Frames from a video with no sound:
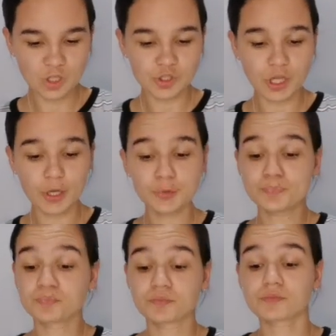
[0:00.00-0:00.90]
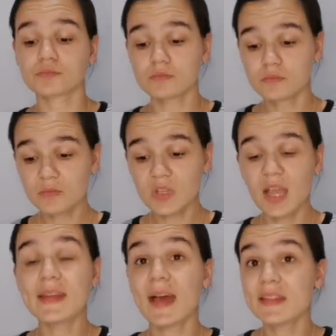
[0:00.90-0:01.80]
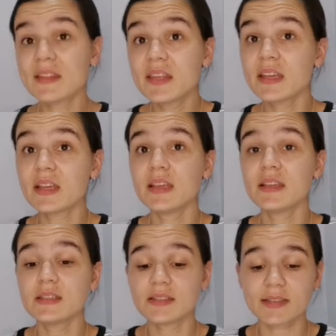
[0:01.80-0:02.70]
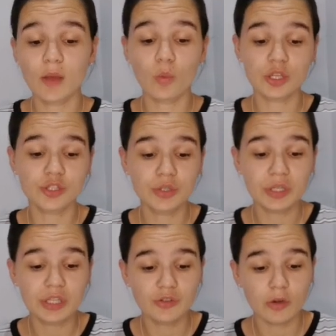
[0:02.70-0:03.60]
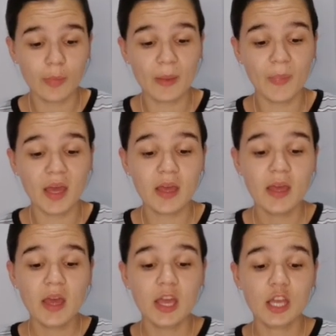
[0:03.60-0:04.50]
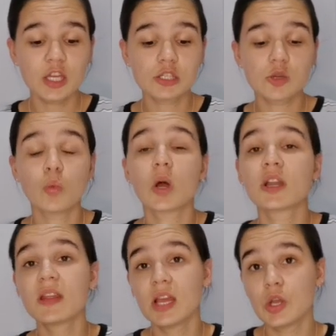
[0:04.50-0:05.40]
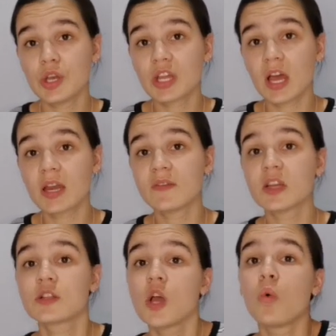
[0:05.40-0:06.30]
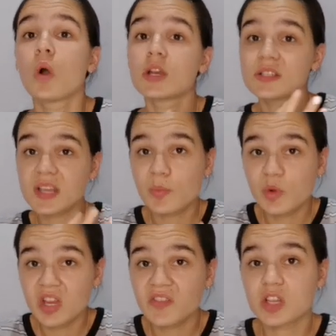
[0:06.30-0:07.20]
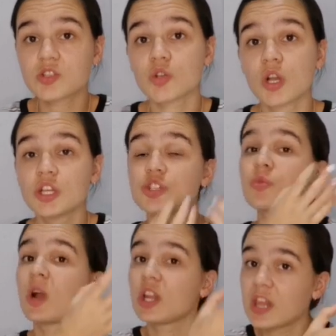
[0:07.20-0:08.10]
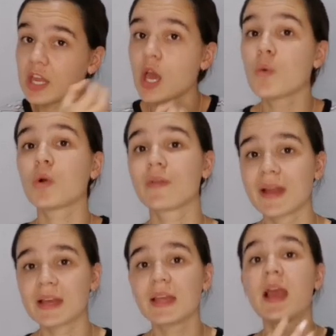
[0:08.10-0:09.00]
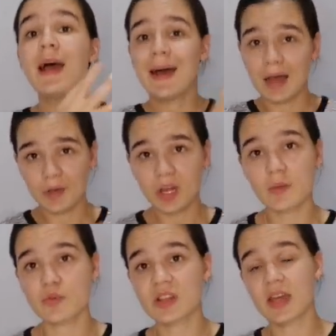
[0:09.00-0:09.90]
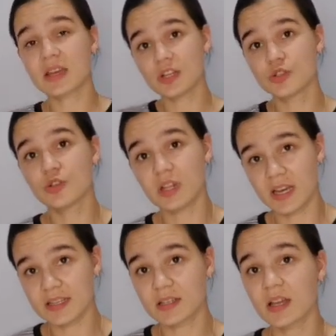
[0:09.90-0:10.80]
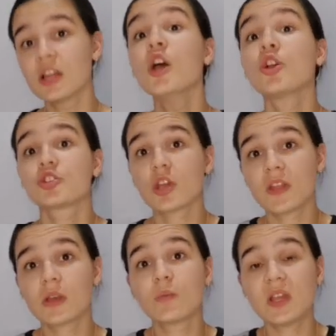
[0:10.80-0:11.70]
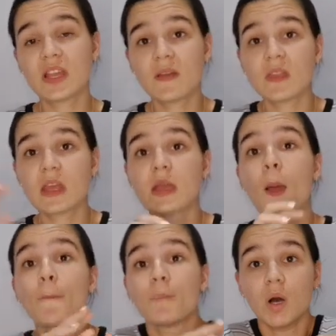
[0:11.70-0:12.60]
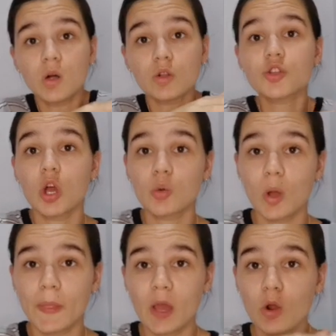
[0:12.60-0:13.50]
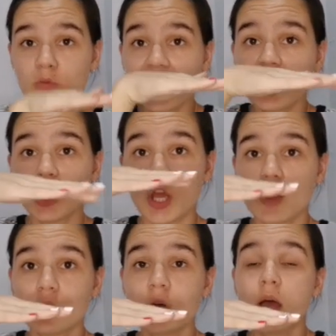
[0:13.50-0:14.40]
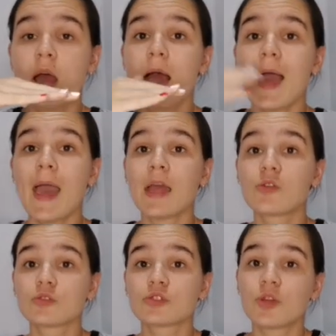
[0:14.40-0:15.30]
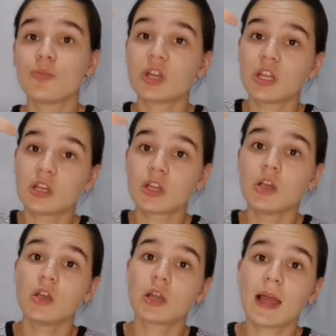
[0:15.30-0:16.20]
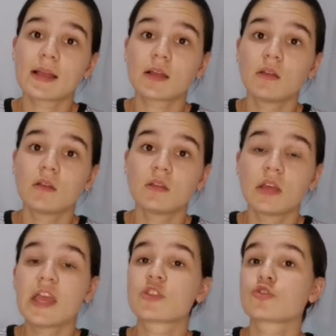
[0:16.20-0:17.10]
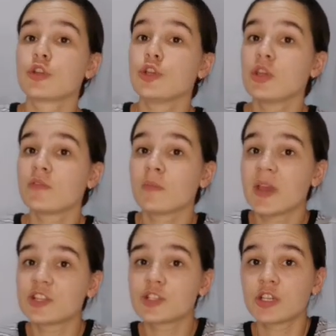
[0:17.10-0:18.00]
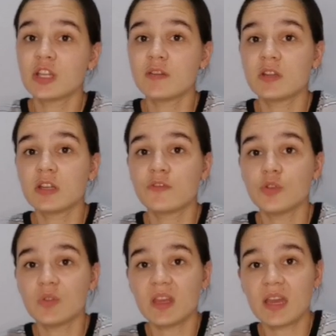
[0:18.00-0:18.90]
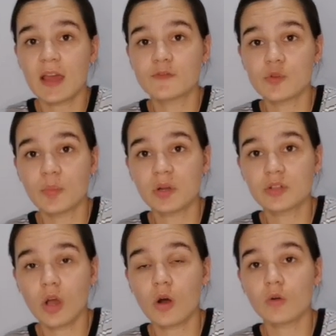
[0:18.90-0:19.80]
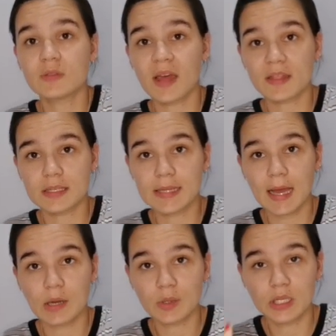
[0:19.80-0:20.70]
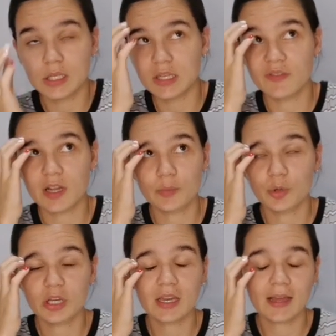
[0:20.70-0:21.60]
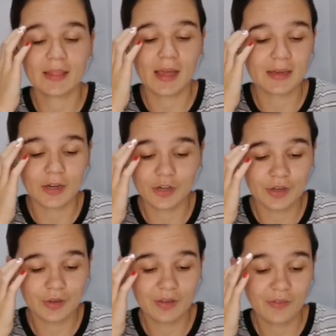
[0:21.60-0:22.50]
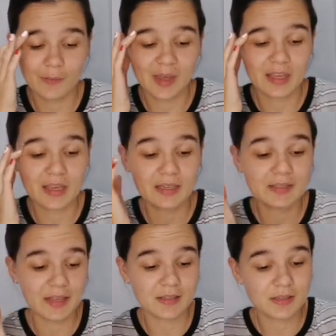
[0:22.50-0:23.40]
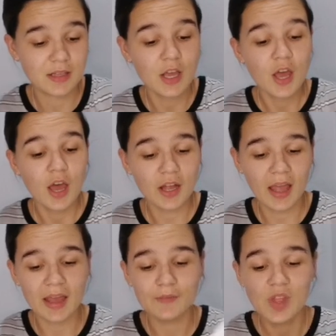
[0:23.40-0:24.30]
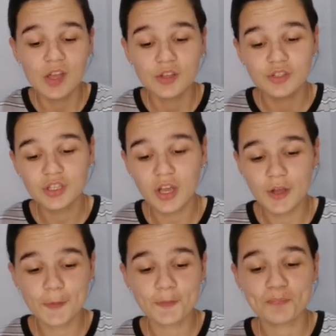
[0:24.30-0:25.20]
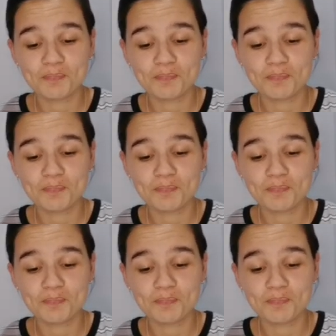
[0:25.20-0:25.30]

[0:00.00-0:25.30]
So another thing is, what you need to remember is, what are they learning out of it? What is their previous knowledge? What do they know already? How can I bring that into the lesson so that we can then build on what they already know, and also bring in extra new information, even if you then have to build a whole nother tower, if I could put it like that. I don't know if I'm making any sense. Okay, so